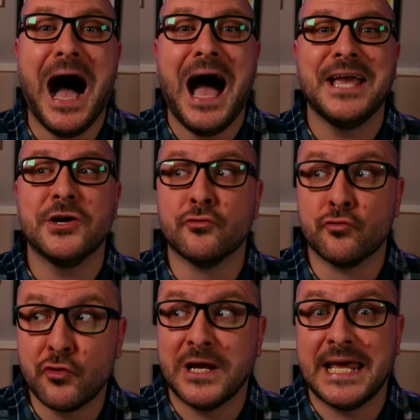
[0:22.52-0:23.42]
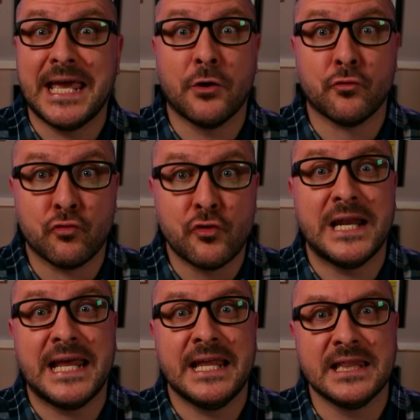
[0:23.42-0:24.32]
I really,
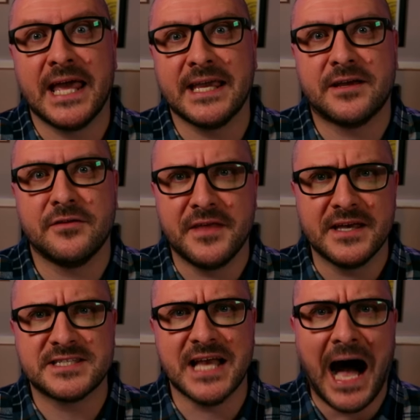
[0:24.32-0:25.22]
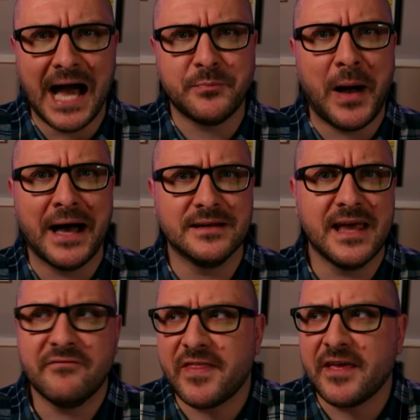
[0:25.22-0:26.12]
really like this
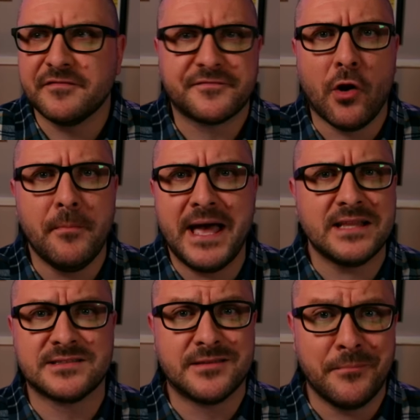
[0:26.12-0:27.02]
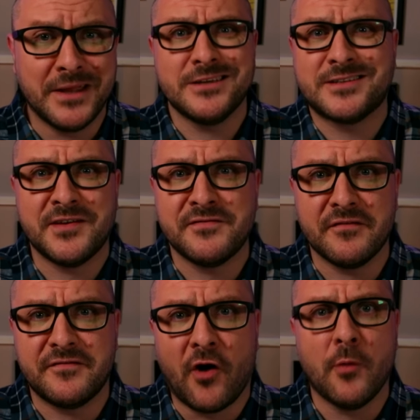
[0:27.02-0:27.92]
iPad. Everything from its
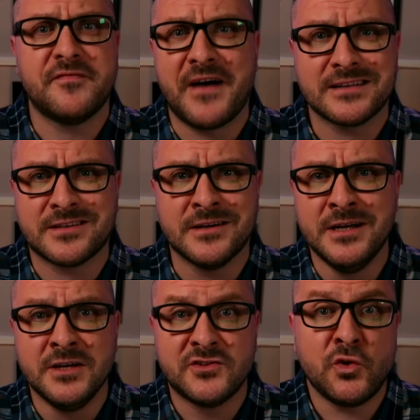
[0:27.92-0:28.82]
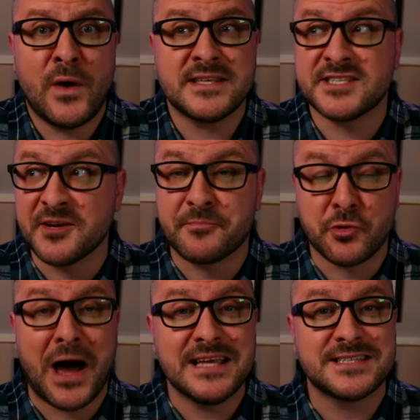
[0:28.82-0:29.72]
diminutive form factor to its
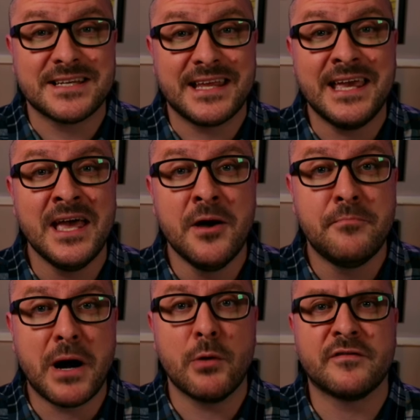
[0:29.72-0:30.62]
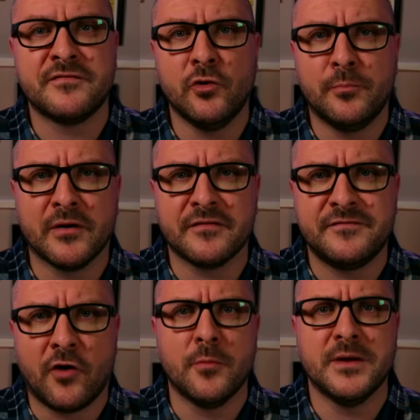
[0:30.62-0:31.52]
surprisingly powerful
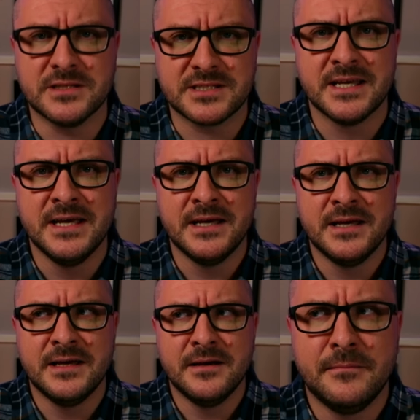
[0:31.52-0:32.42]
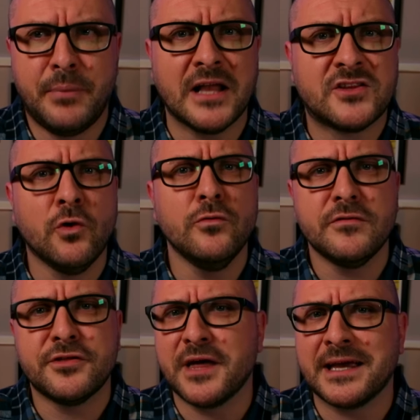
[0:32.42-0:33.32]
performance. But I
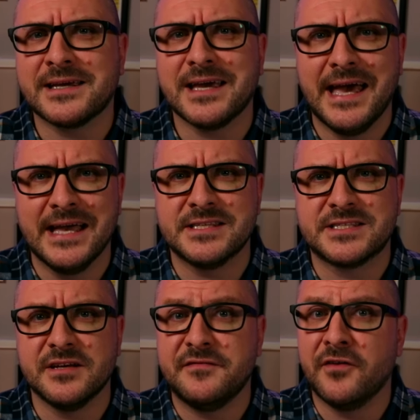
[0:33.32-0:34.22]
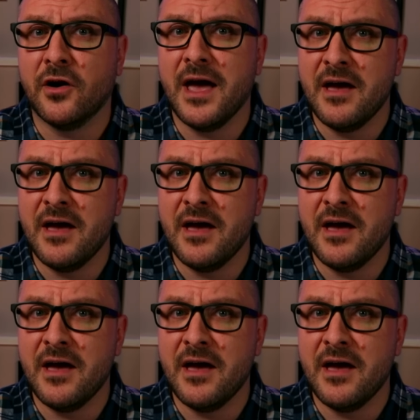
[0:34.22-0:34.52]
don't think it's for